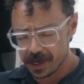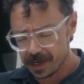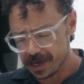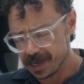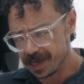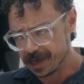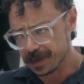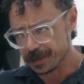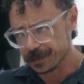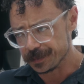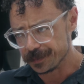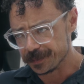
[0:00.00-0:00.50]

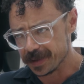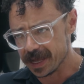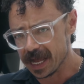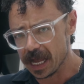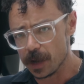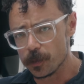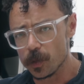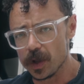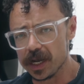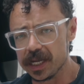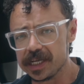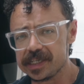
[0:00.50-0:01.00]
Now, I
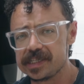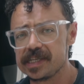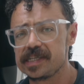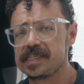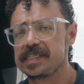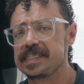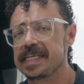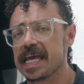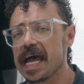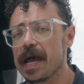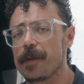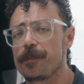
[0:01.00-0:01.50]
went into
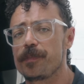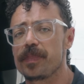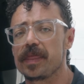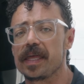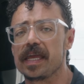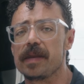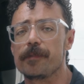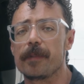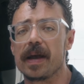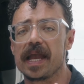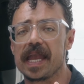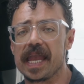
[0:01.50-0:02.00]
depth
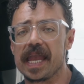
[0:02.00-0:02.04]
in my